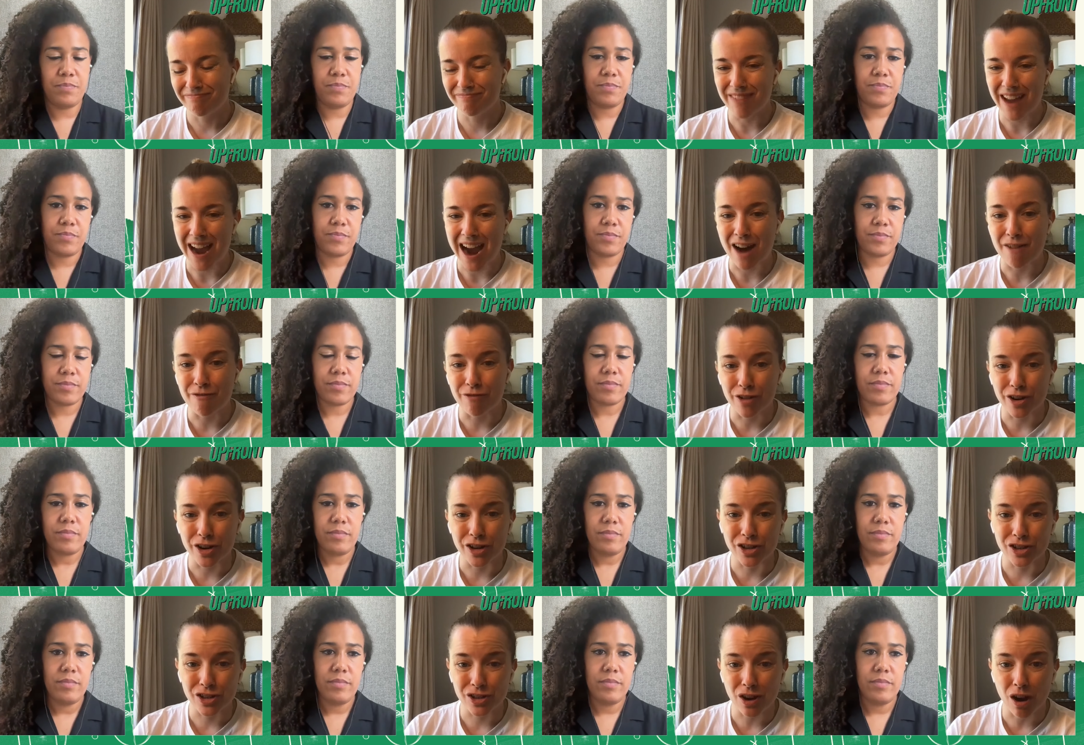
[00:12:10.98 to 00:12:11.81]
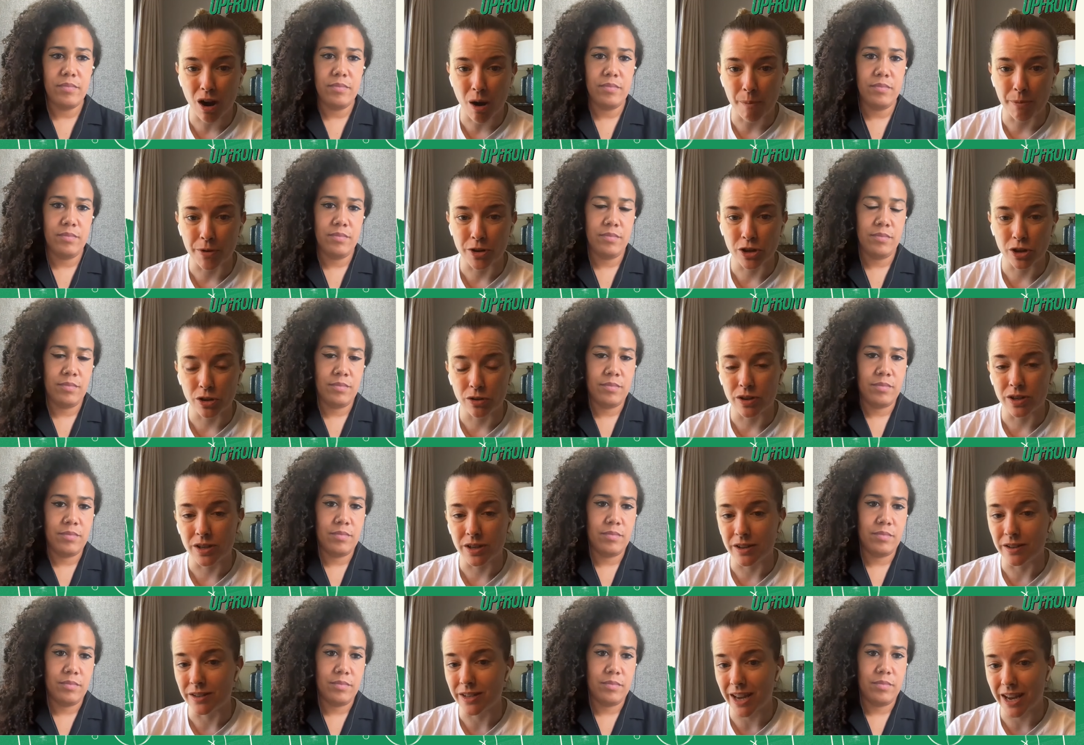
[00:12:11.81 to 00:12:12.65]
Speaker 1: average
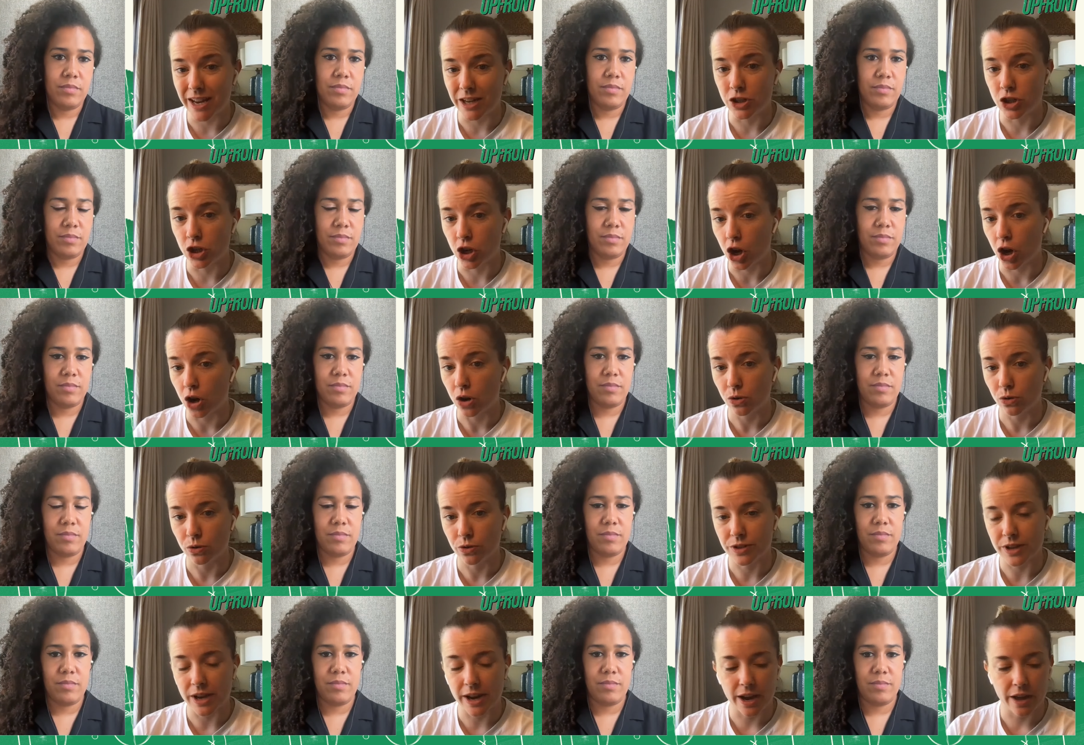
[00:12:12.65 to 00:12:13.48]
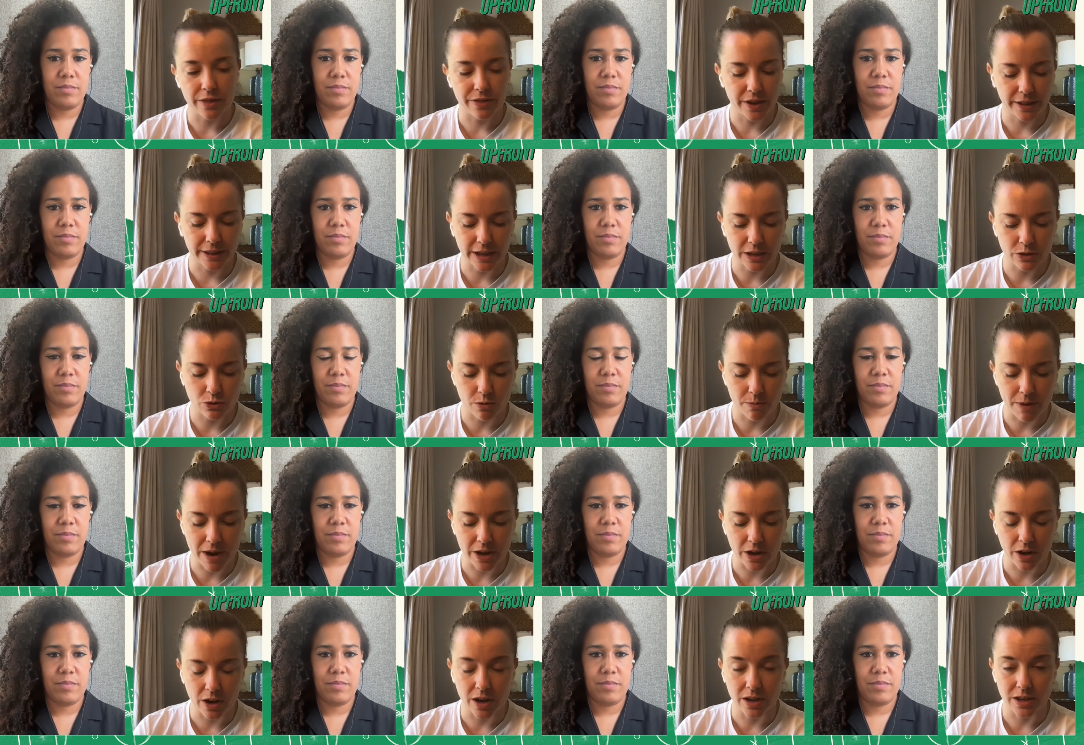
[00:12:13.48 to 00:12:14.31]
opportunities into goals, and I think that's where
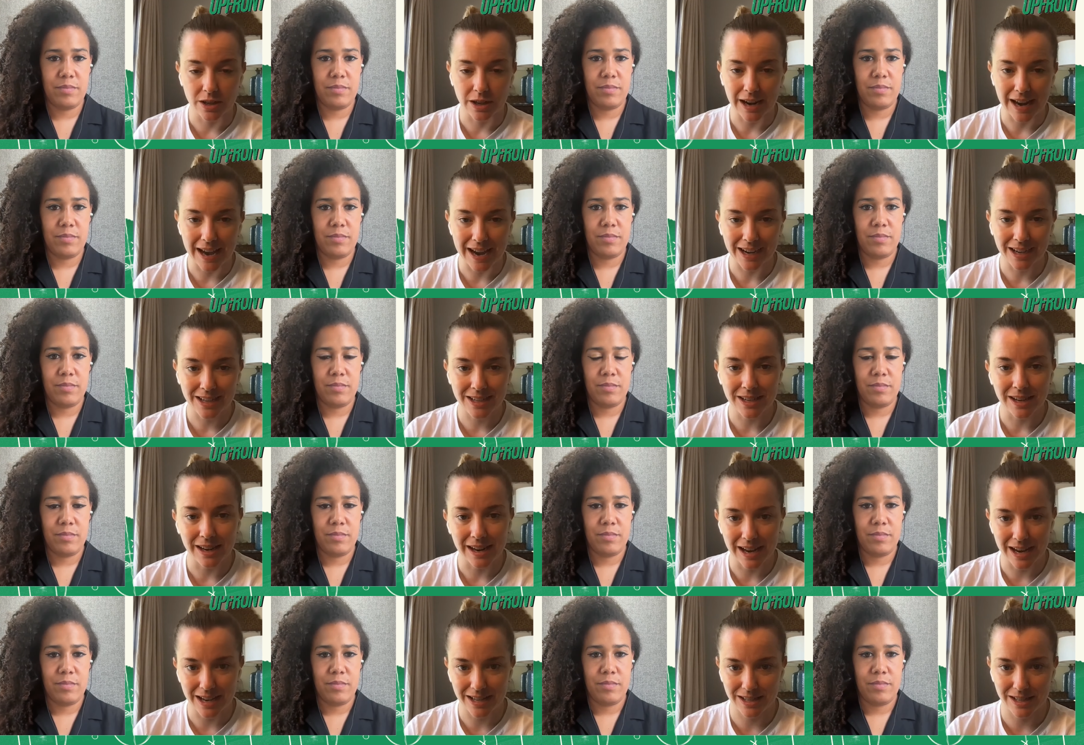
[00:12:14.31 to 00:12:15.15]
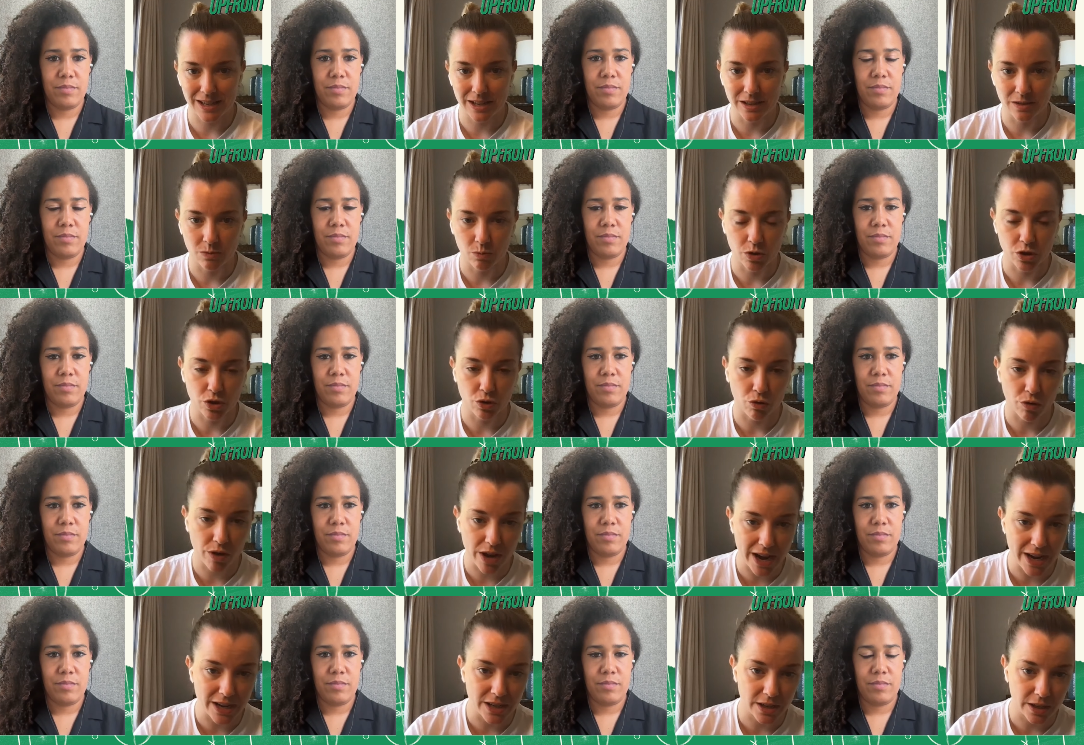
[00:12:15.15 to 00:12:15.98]
Man United lacked last season, was
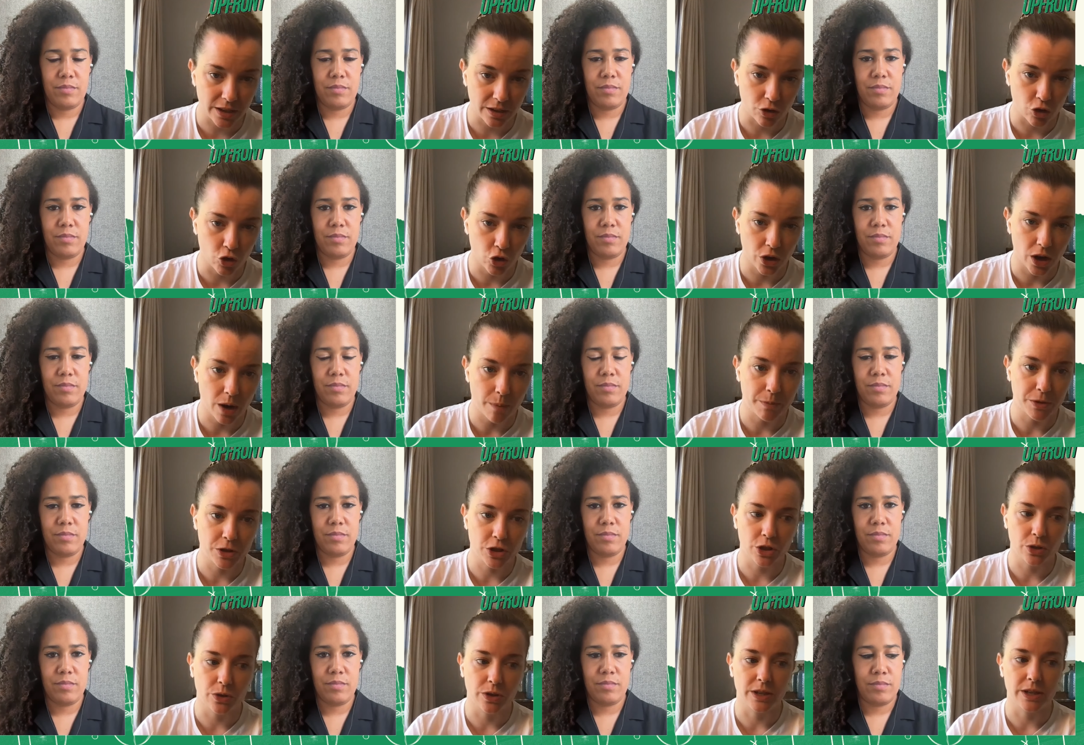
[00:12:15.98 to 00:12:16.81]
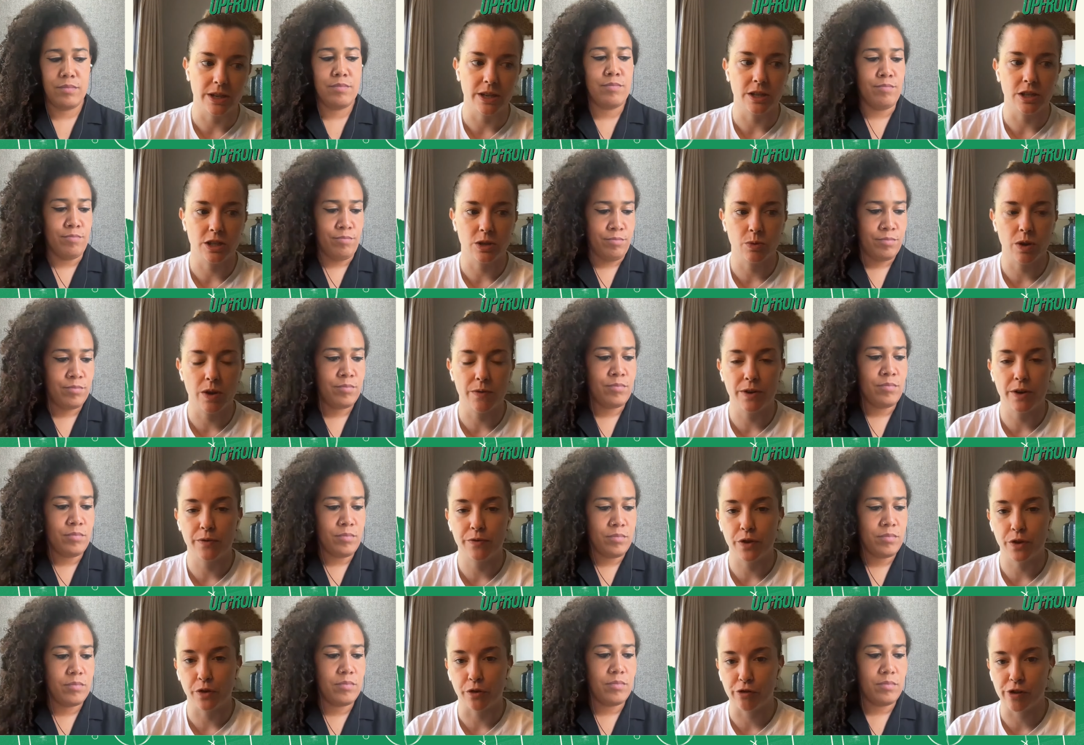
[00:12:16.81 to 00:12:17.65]
creating good opportunities. So even
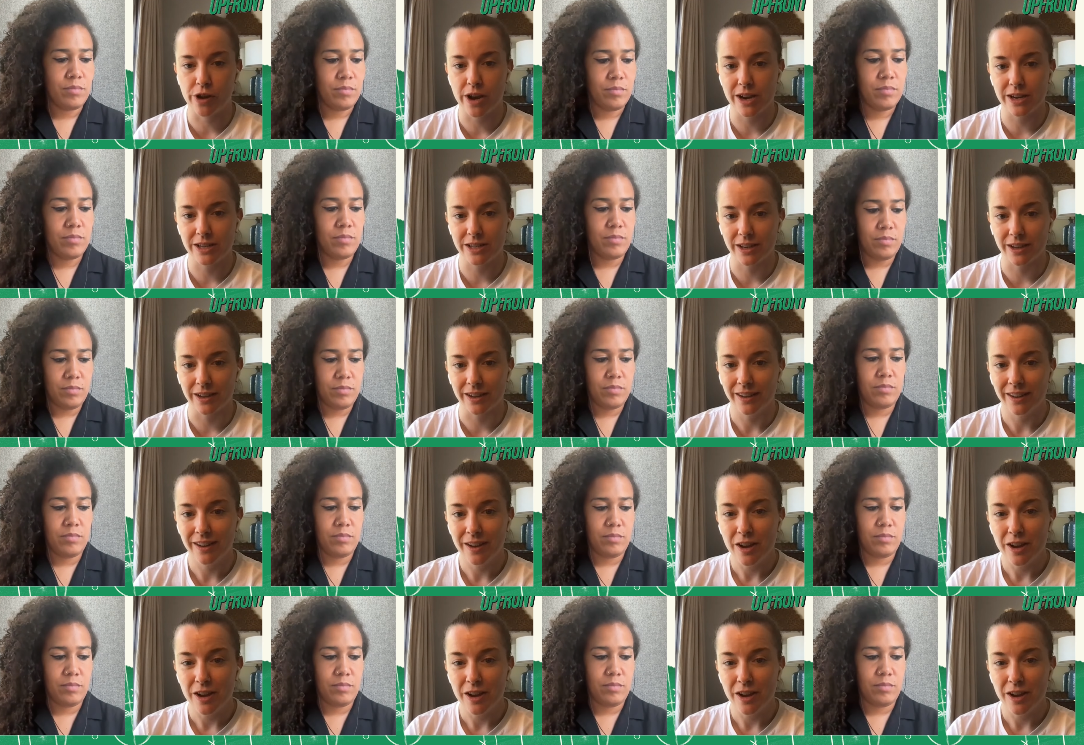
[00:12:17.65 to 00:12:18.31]
if they're creating